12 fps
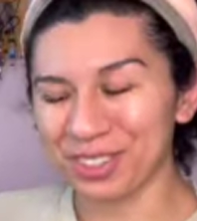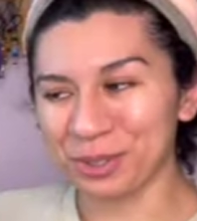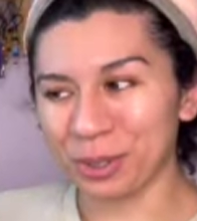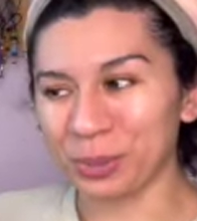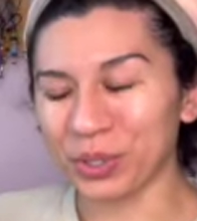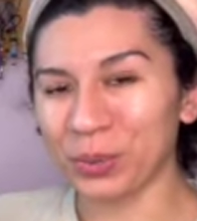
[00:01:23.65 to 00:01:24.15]

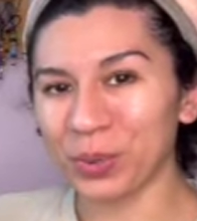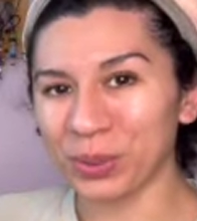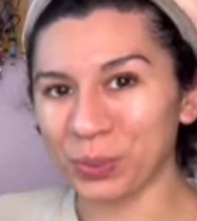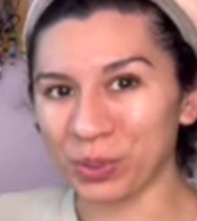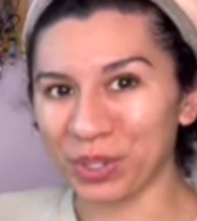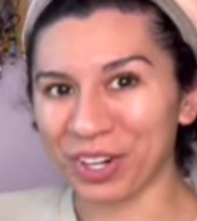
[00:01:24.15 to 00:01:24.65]
So we're going to
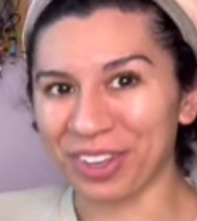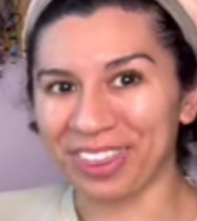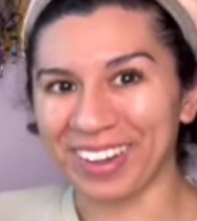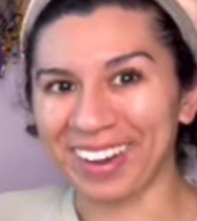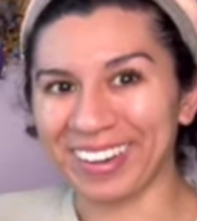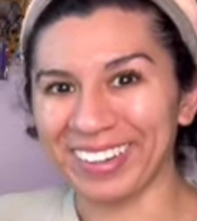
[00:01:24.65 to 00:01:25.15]
work on
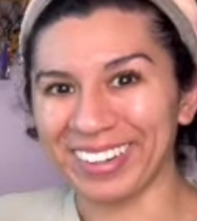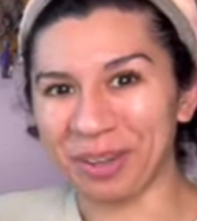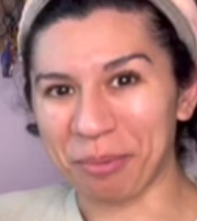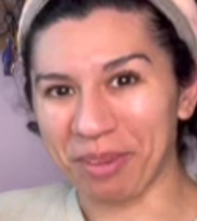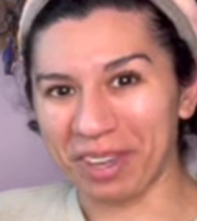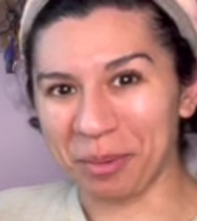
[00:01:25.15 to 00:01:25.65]
that in a
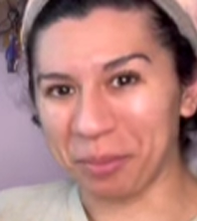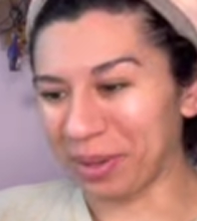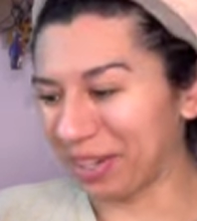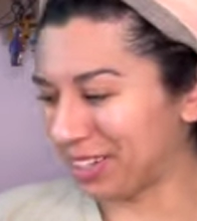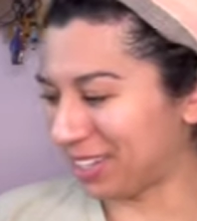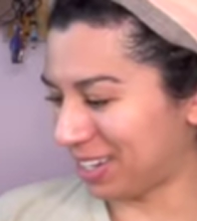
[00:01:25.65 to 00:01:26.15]
bit,
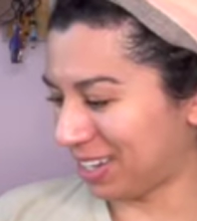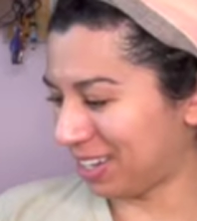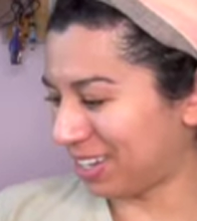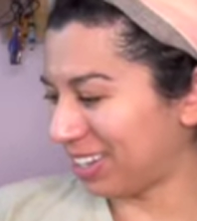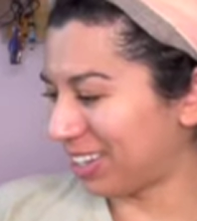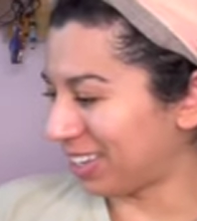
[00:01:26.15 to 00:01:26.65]
but
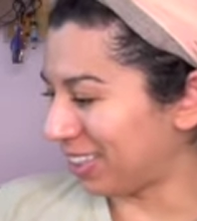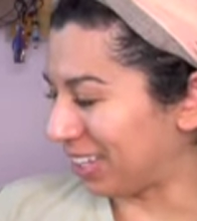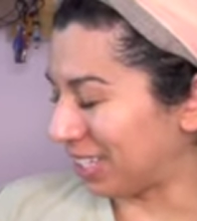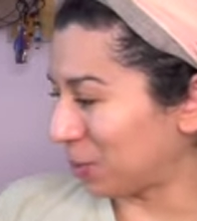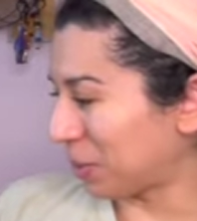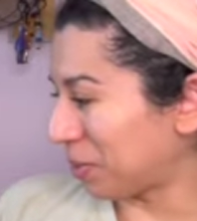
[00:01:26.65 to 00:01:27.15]

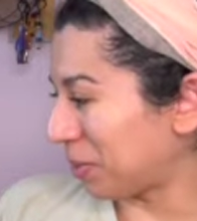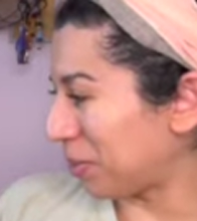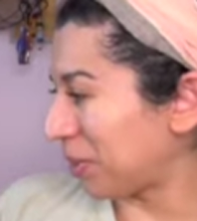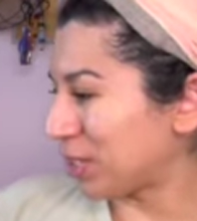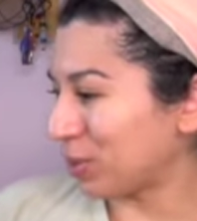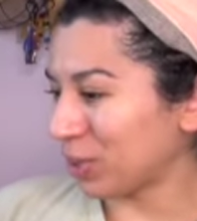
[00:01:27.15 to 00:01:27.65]
that's what I'm going to
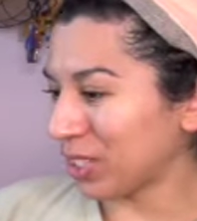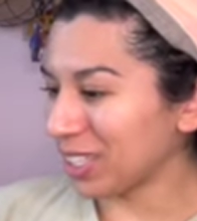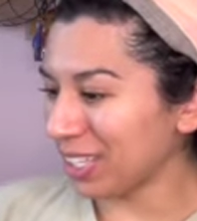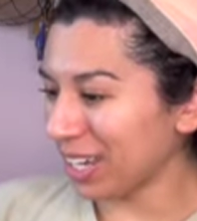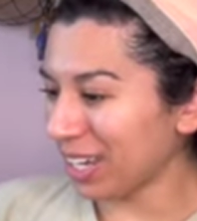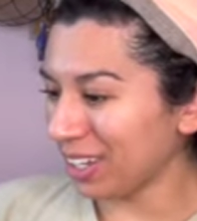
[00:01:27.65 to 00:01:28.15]
be doing
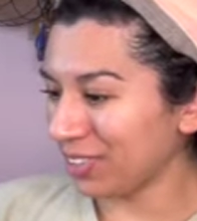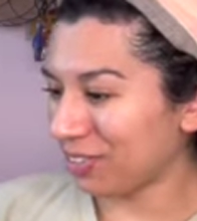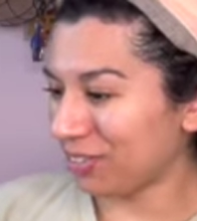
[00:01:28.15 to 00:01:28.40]
today.